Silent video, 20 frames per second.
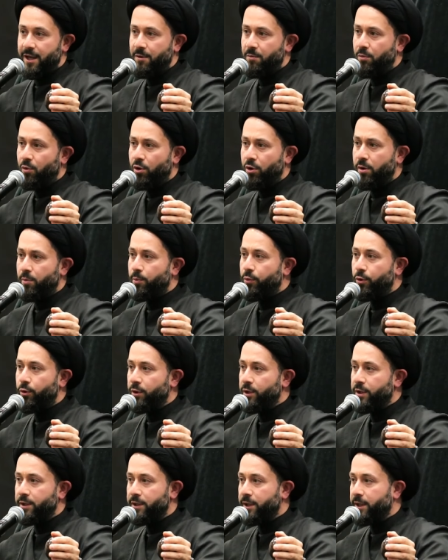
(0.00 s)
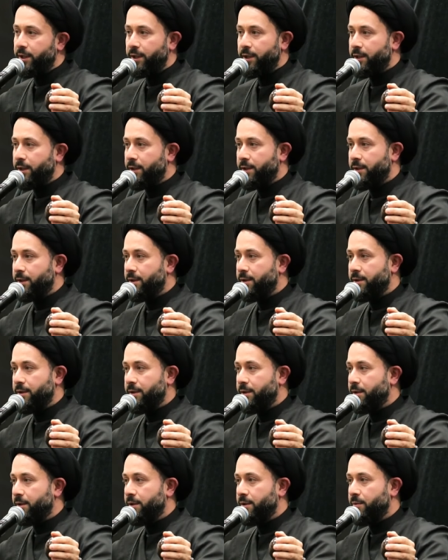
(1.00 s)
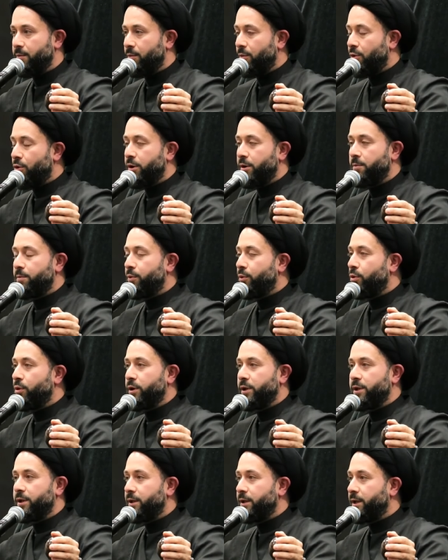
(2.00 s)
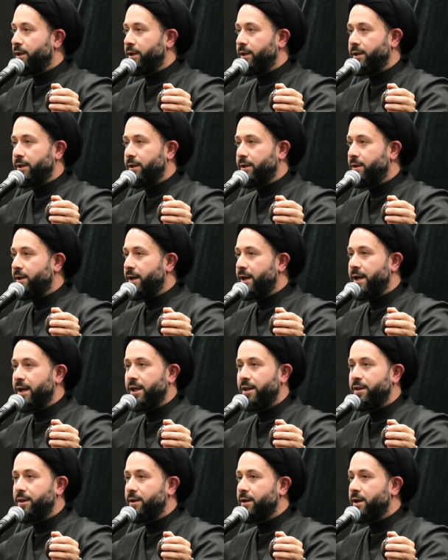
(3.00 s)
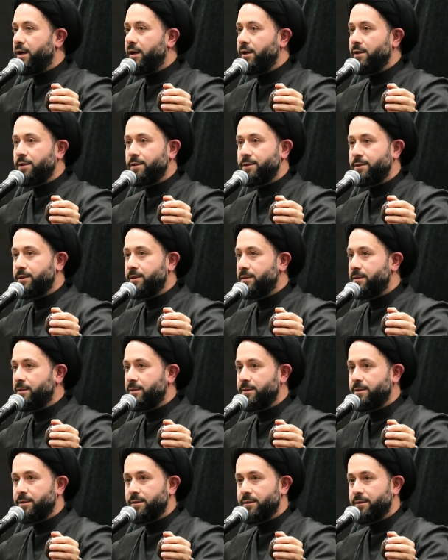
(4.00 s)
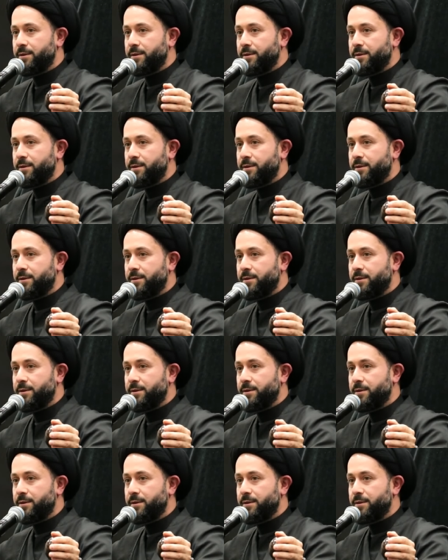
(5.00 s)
And more importantly, more importantly than anything else,